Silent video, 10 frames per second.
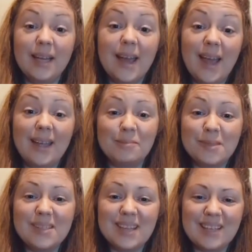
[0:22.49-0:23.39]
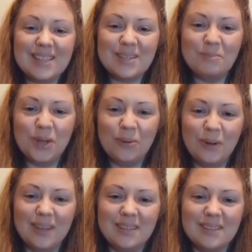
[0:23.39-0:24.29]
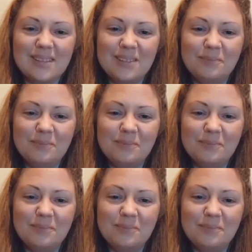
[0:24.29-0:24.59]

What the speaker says: names and some new ones.